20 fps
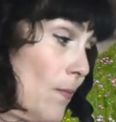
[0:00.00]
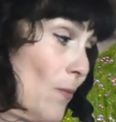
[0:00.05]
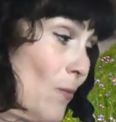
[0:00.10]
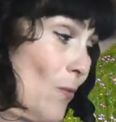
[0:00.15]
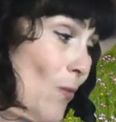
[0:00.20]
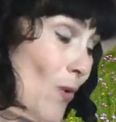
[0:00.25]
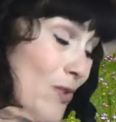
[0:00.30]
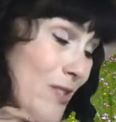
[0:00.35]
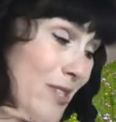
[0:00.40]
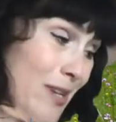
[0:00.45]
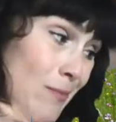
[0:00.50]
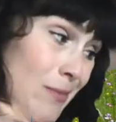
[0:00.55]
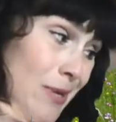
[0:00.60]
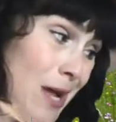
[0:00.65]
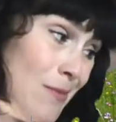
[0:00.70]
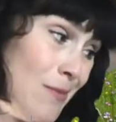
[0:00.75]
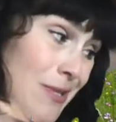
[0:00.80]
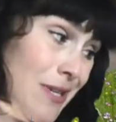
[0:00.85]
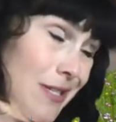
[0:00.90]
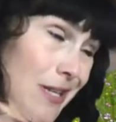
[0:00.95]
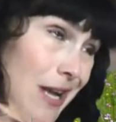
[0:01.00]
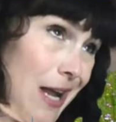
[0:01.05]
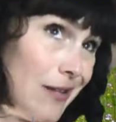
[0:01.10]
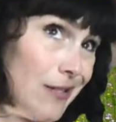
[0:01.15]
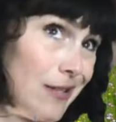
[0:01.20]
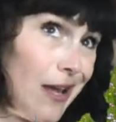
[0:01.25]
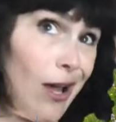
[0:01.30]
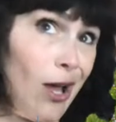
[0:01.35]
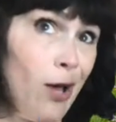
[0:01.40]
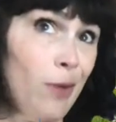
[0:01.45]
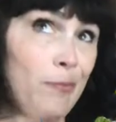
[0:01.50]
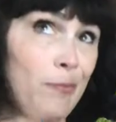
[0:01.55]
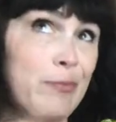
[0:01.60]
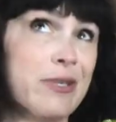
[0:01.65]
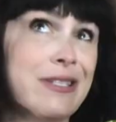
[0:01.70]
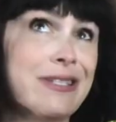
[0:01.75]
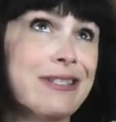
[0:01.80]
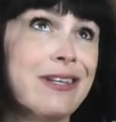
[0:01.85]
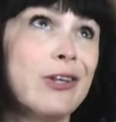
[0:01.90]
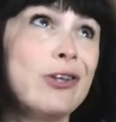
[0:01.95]
Well, sometimes it takes like a
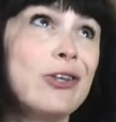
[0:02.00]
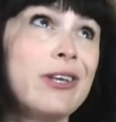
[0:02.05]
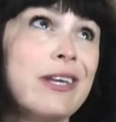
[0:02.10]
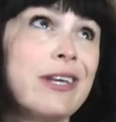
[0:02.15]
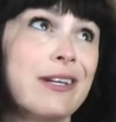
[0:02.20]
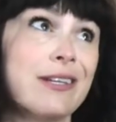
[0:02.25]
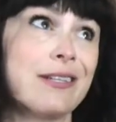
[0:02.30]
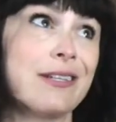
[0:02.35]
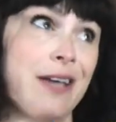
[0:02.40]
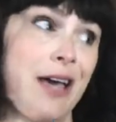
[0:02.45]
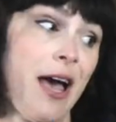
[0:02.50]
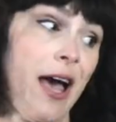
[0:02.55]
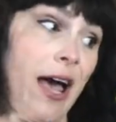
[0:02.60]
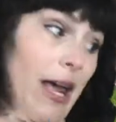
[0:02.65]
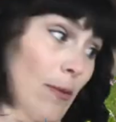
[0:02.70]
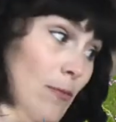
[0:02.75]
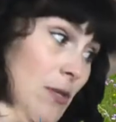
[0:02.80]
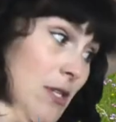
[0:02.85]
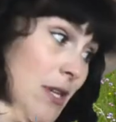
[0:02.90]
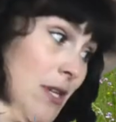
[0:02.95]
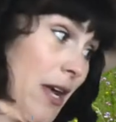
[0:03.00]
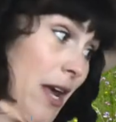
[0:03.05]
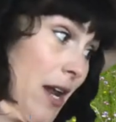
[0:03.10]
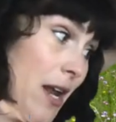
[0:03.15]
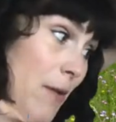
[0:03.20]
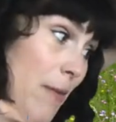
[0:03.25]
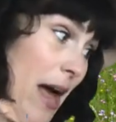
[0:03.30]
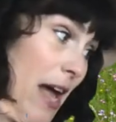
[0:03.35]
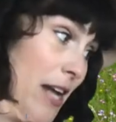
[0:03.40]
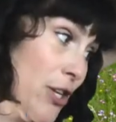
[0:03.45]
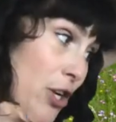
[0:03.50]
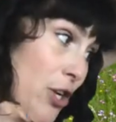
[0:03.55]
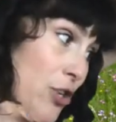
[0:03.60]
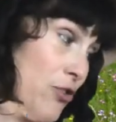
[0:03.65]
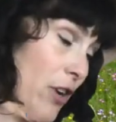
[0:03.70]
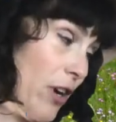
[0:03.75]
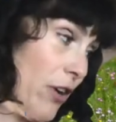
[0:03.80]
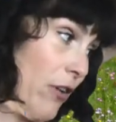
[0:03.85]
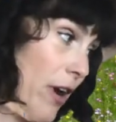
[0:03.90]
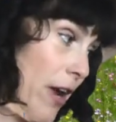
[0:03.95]
bazillion times to get a magic
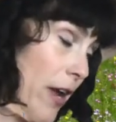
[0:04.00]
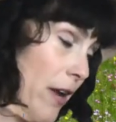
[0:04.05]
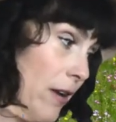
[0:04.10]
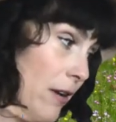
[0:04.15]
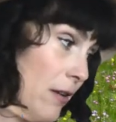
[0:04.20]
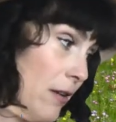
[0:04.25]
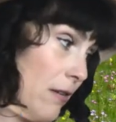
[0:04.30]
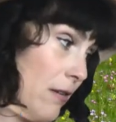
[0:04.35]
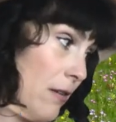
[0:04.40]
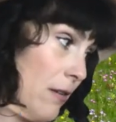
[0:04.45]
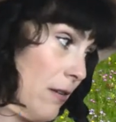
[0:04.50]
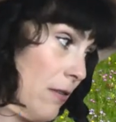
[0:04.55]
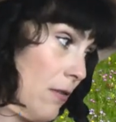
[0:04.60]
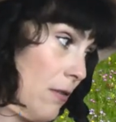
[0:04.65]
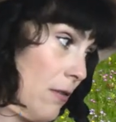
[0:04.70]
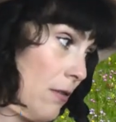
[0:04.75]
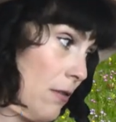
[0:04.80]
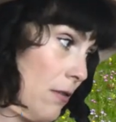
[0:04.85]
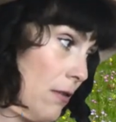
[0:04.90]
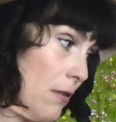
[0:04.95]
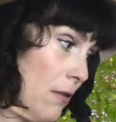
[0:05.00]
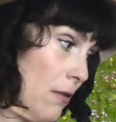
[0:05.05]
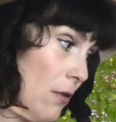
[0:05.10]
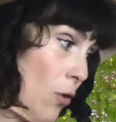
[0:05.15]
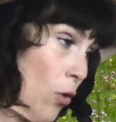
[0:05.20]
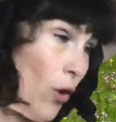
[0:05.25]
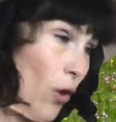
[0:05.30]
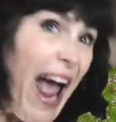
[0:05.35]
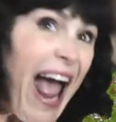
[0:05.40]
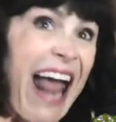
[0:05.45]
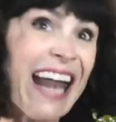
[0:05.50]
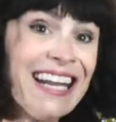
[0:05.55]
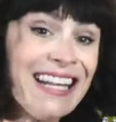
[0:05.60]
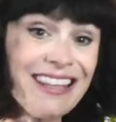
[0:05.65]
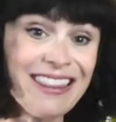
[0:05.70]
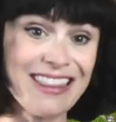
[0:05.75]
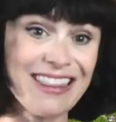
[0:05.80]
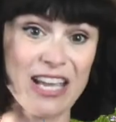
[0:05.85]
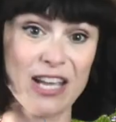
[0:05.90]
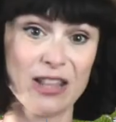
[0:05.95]
trick right. Really? Or
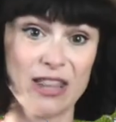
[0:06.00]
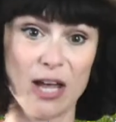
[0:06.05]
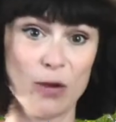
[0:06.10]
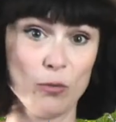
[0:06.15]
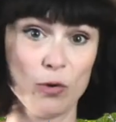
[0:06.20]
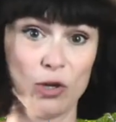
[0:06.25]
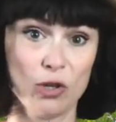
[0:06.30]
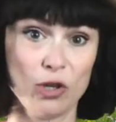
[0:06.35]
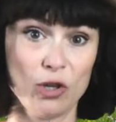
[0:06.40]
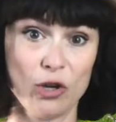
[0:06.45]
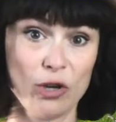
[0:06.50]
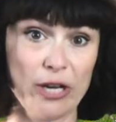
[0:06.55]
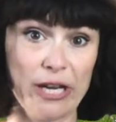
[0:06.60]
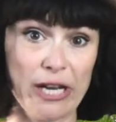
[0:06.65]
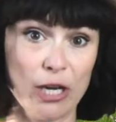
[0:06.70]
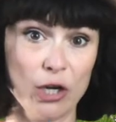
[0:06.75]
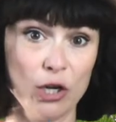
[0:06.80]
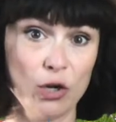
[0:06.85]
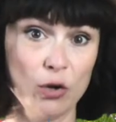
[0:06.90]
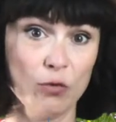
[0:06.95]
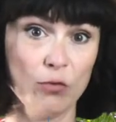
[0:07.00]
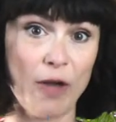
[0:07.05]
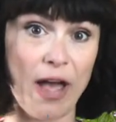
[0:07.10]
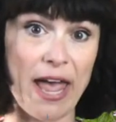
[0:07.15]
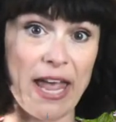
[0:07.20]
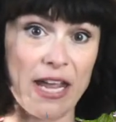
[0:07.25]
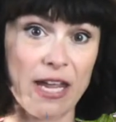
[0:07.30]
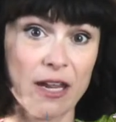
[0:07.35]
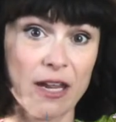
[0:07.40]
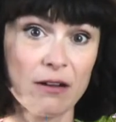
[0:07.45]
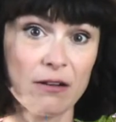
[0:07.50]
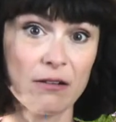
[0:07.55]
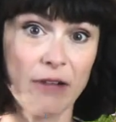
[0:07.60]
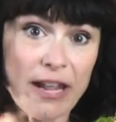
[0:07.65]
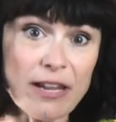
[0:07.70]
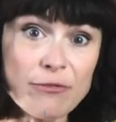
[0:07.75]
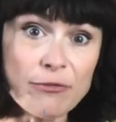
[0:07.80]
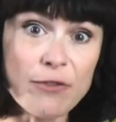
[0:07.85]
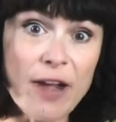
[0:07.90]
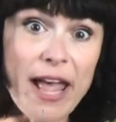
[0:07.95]
anything that we're learning new right.
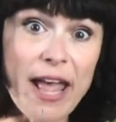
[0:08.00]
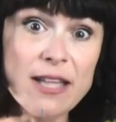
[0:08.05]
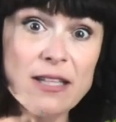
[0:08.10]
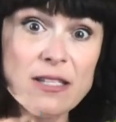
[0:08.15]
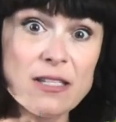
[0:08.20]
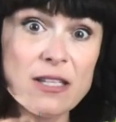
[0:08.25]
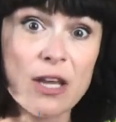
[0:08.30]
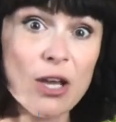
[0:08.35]
Right, friends?